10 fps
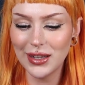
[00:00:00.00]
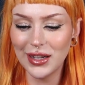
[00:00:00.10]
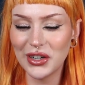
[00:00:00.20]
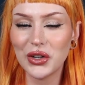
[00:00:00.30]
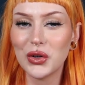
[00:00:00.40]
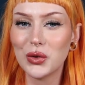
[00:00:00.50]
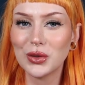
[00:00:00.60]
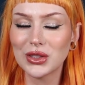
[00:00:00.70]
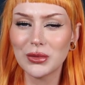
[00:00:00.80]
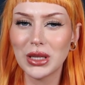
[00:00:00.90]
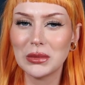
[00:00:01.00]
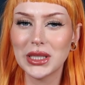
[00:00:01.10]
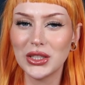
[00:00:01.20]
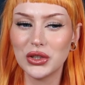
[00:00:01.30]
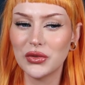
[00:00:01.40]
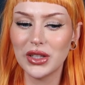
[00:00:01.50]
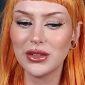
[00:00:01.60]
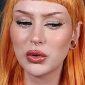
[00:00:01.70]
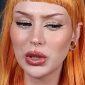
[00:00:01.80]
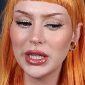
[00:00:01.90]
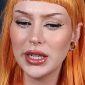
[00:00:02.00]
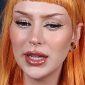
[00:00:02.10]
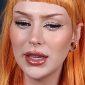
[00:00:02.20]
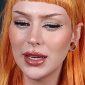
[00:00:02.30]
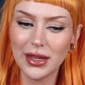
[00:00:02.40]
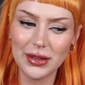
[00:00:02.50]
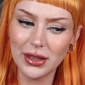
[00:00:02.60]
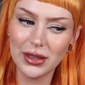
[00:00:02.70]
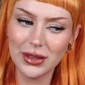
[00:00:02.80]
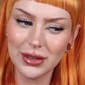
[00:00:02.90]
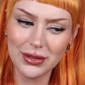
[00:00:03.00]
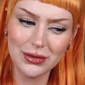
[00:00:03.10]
I don't know, sometimes I just feel greedy and like,